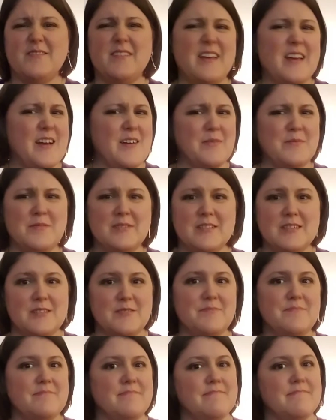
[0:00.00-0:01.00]
we'll
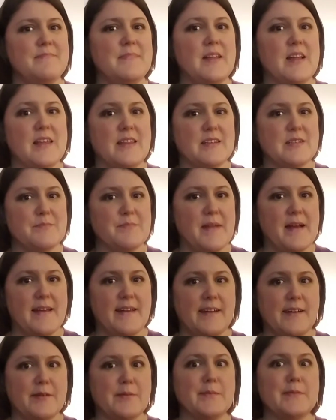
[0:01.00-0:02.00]
play this by
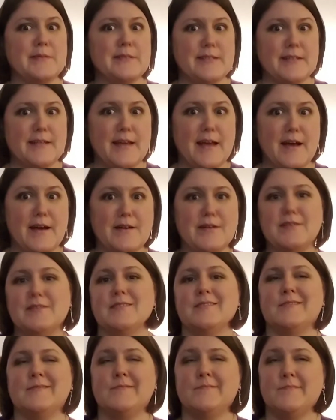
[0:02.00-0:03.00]
ear. We'll see how
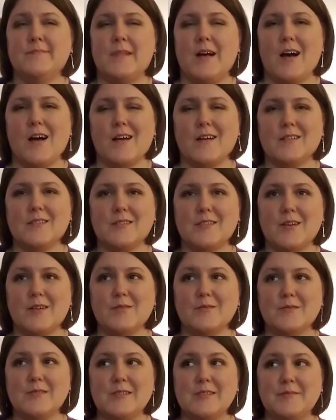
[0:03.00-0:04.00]
August
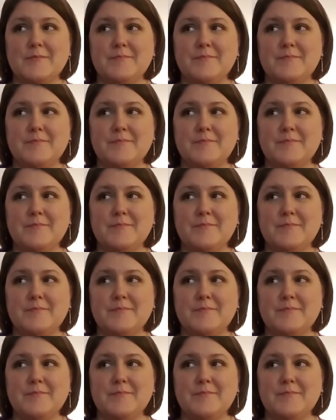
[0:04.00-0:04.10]
goes.